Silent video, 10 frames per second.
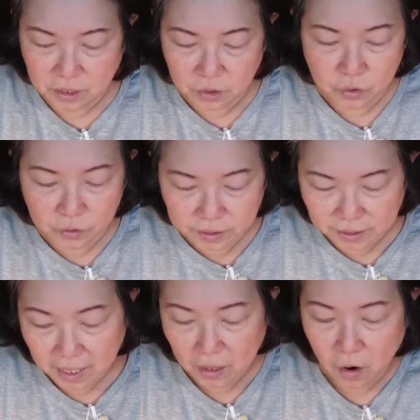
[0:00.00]
you
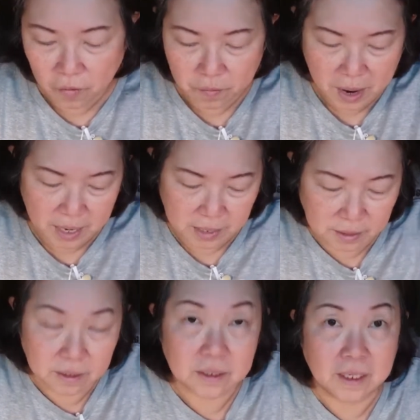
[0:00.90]
start off by
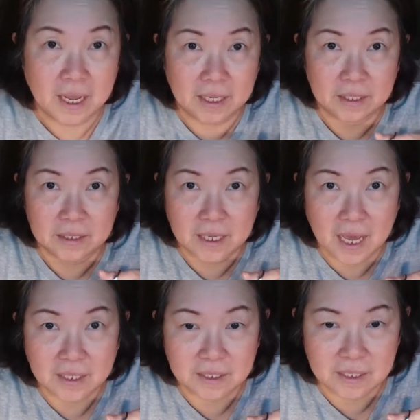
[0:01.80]
like
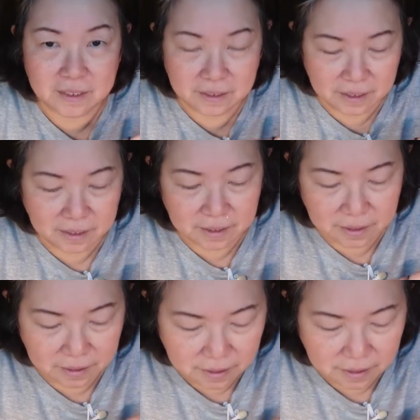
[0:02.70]
cutting this